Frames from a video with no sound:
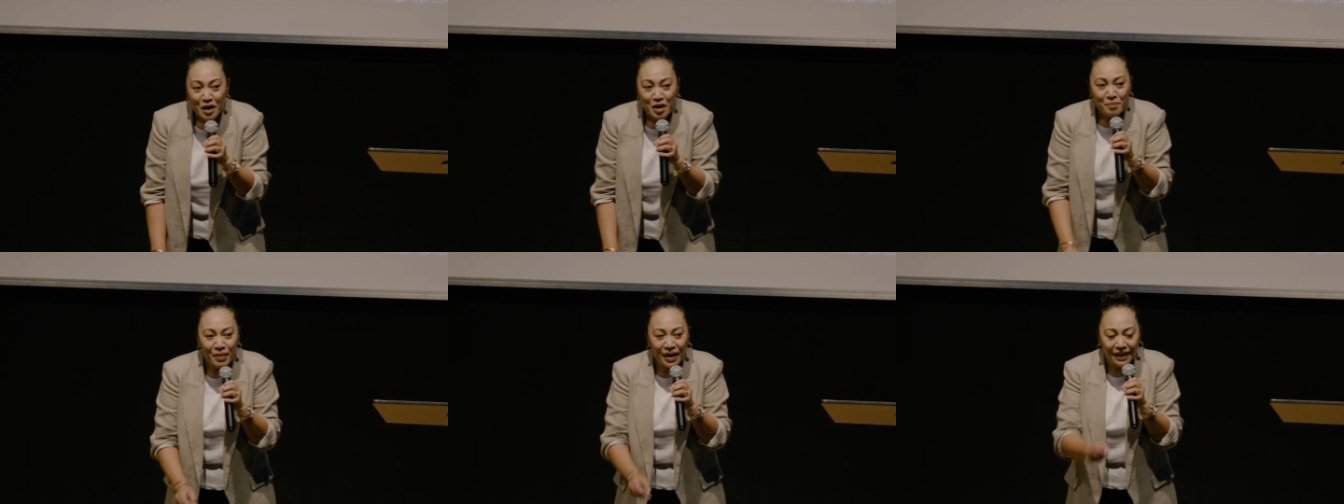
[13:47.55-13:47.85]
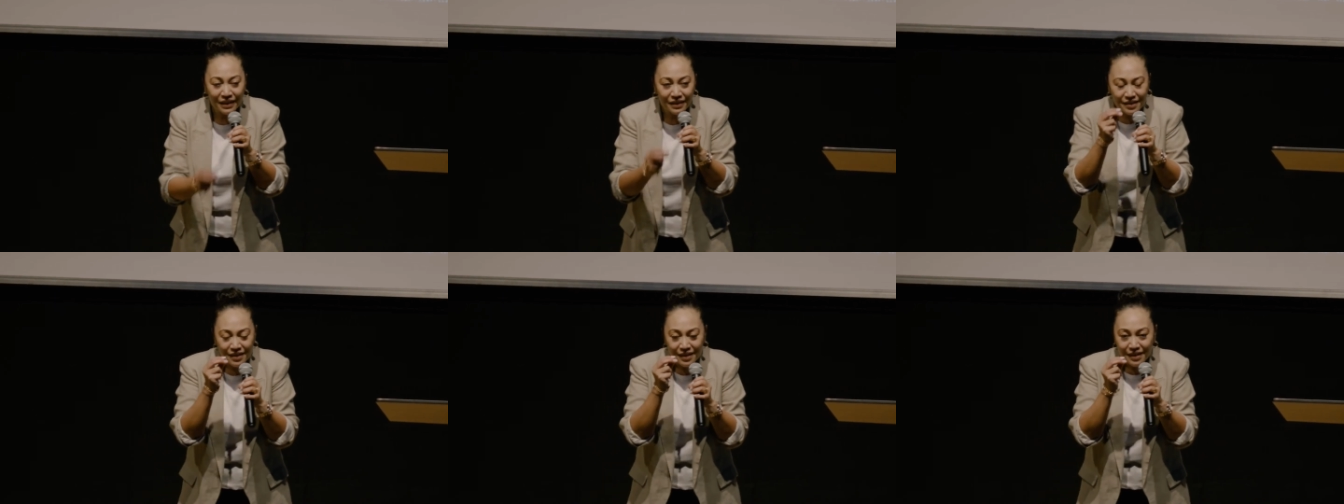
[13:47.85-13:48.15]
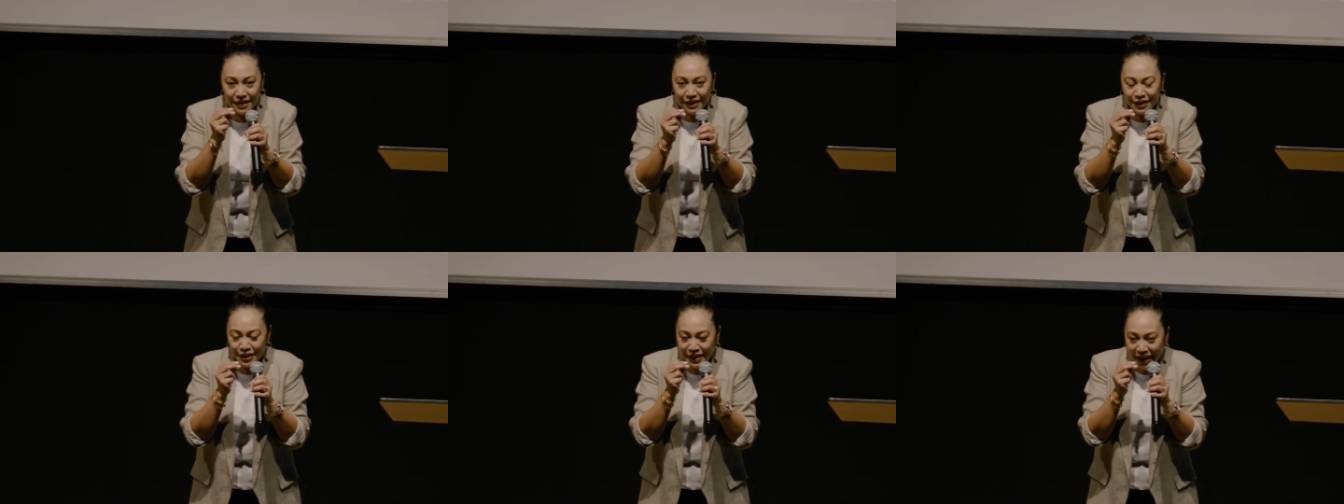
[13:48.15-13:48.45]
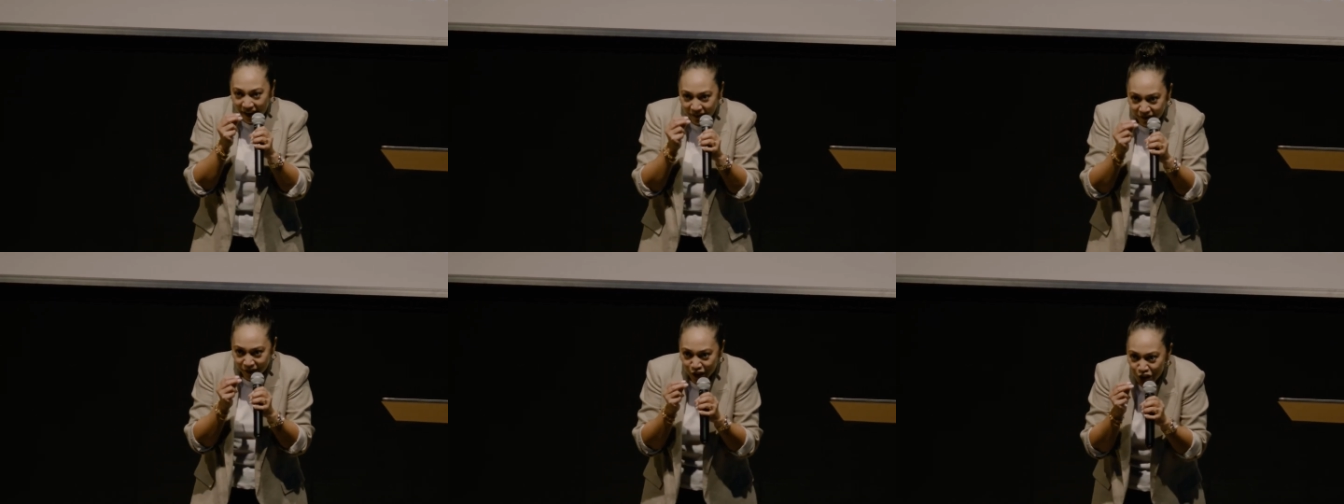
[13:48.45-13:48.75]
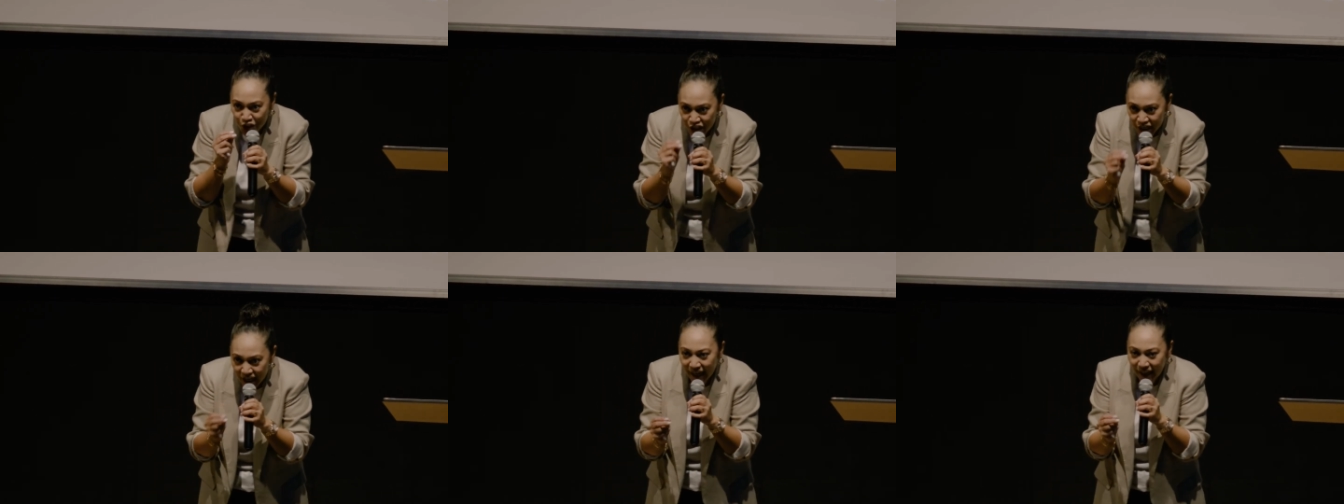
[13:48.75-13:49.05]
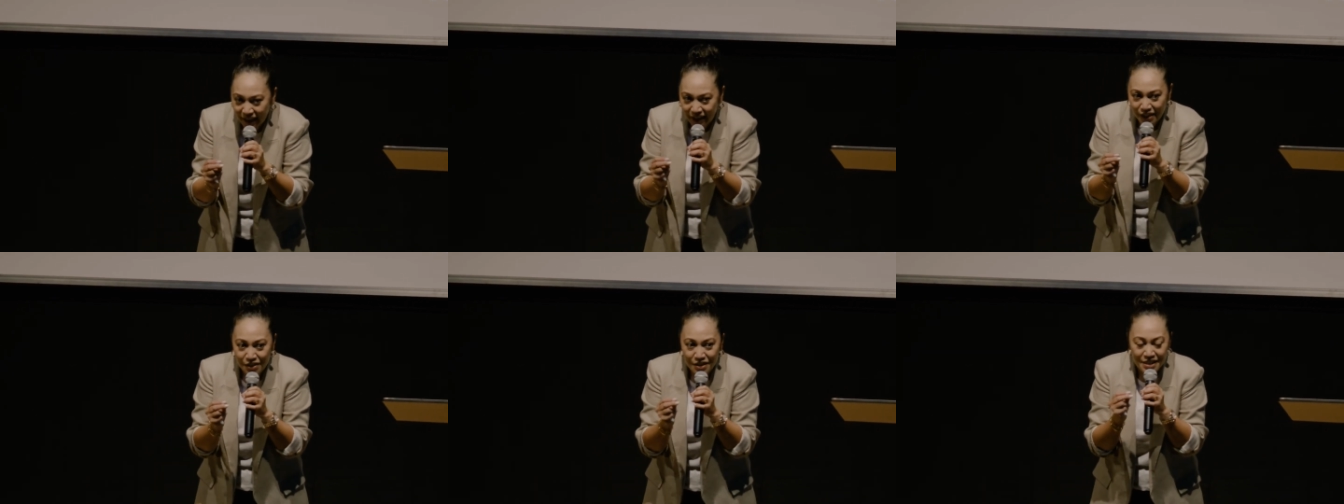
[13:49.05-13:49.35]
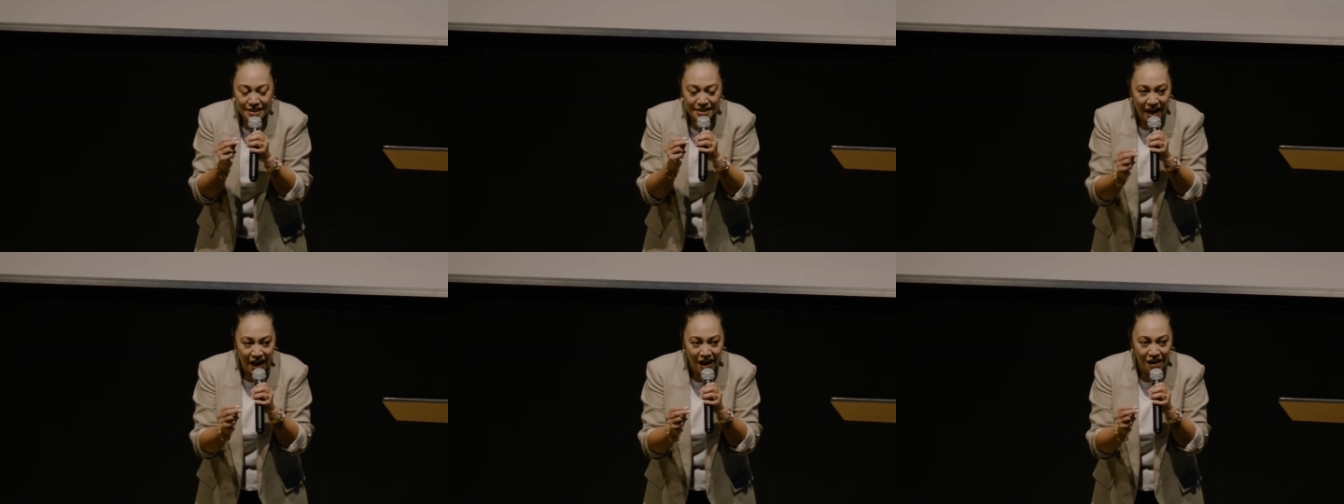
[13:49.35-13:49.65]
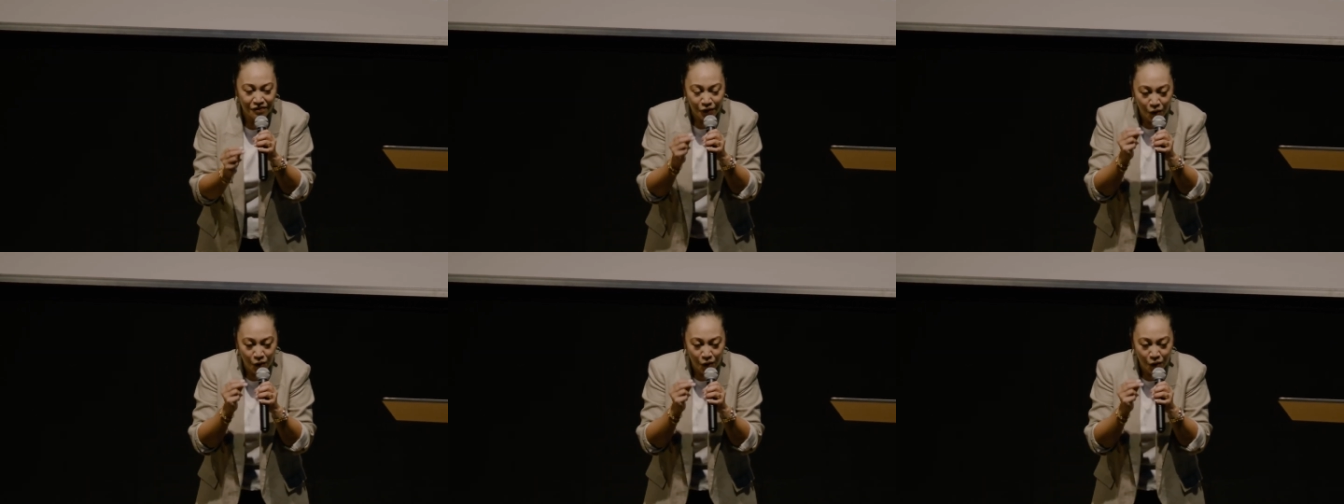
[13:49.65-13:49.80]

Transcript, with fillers: But you have to check yourself